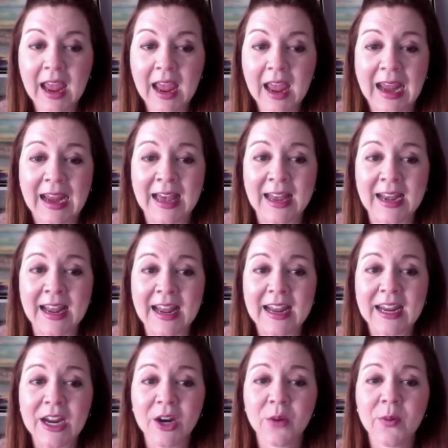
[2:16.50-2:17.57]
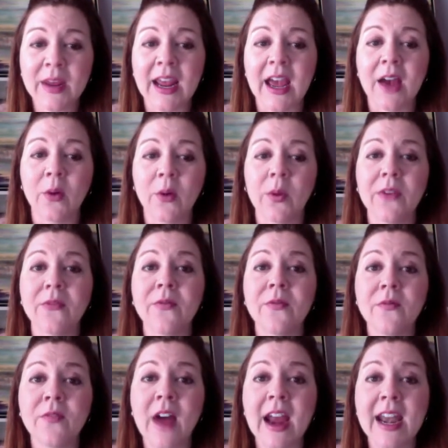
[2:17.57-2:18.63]
And here we we
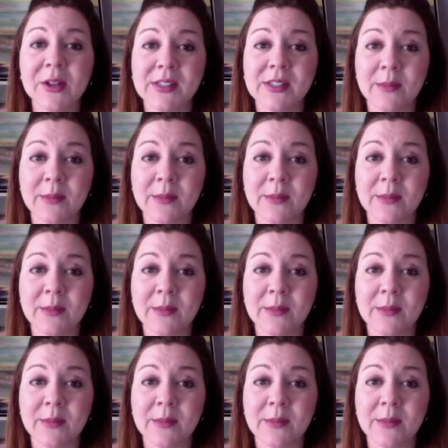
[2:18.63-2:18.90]
find out